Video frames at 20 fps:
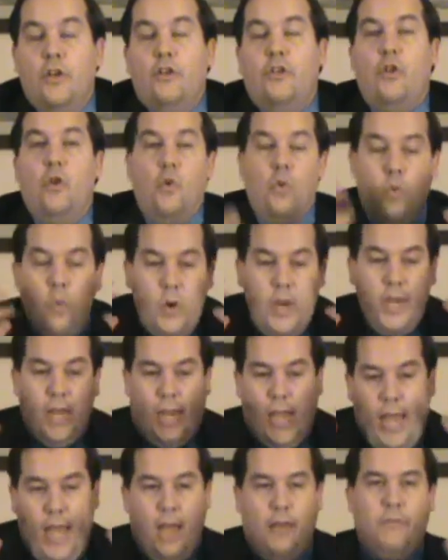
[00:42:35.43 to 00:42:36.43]
Do
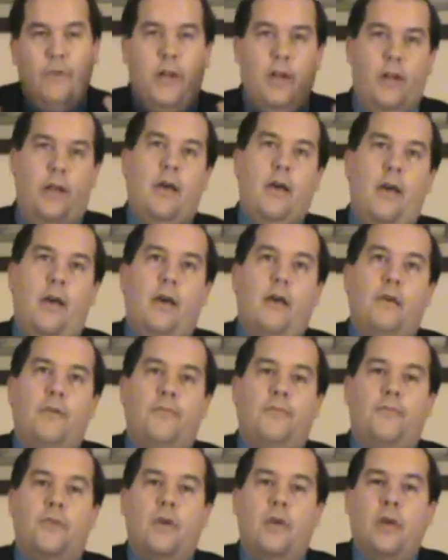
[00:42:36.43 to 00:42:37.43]
we have
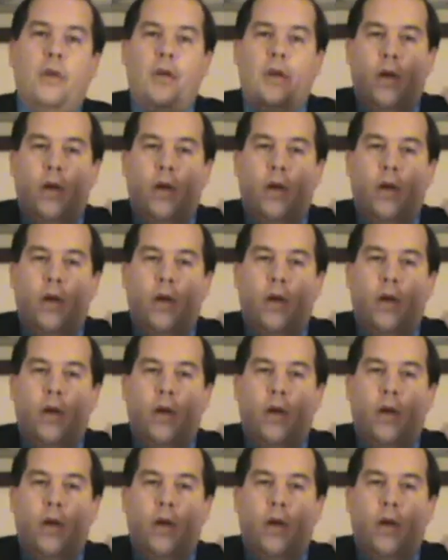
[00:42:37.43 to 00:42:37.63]
enough